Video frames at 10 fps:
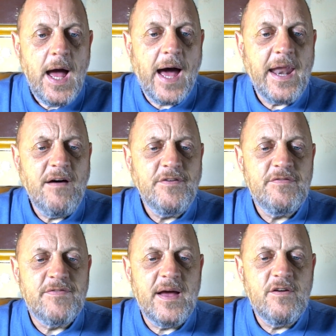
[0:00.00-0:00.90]
An
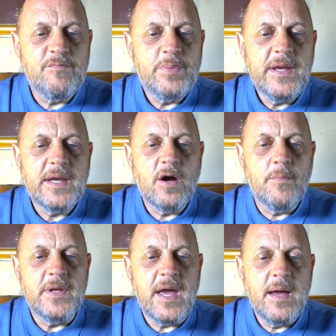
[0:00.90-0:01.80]
avid fan of breaking
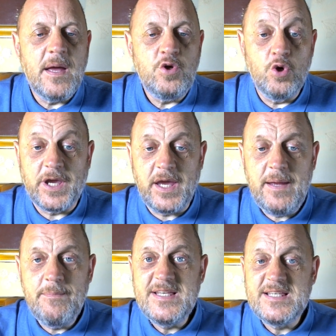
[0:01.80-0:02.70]
up the
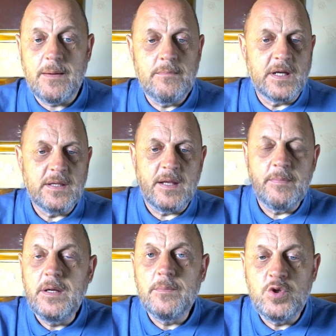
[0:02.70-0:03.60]
UK, Ms
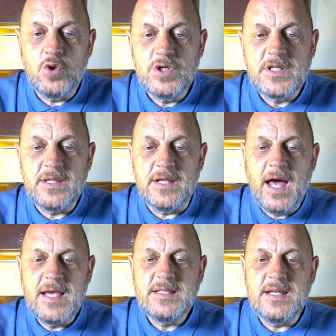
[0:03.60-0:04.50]
McDermott used the
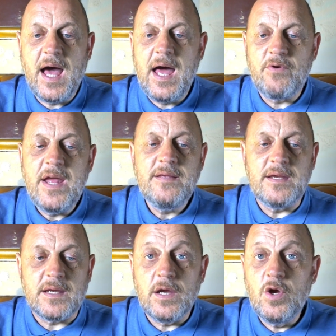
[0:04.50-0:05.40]
nasty Nat
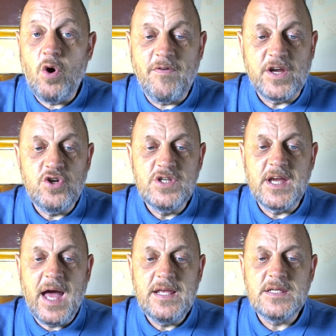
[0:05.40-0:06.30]
rhetoric of
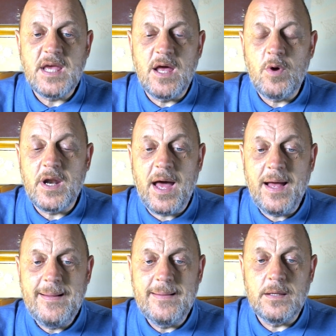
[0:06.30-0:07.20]
accusing Anis Sarwar
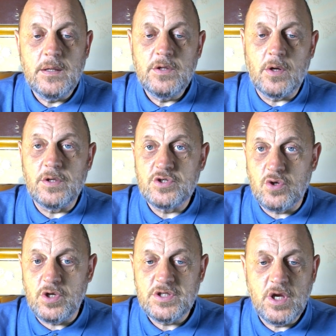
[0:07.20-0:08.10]
and Douglas
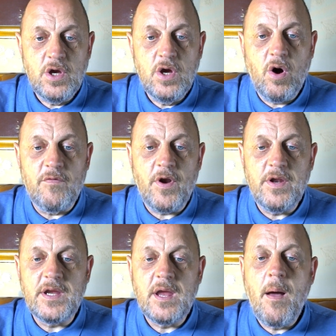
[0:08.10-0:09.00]
Ross of
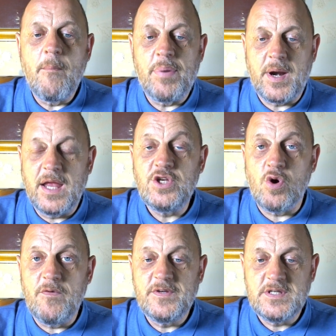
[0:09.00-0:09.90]
running branch
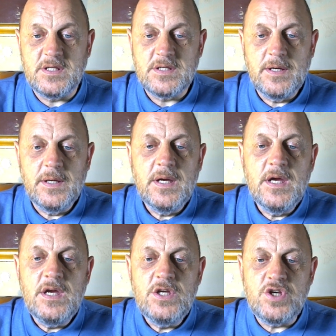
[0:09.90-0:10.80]
offices.
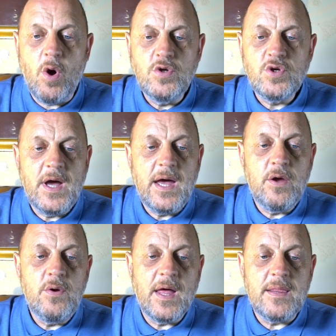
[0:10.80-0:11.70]
She also hit
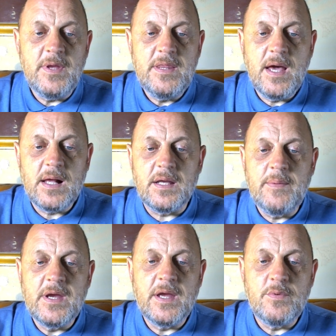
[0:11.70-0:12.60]
out at the media
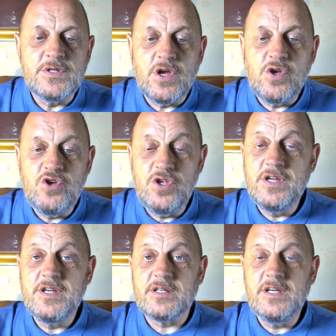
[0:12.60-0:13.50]
claiming it was
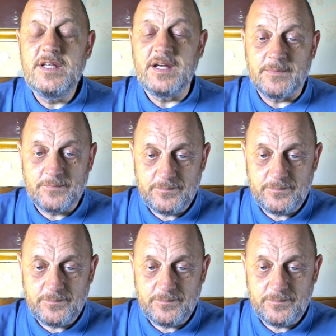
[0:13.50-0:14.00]
unionist leading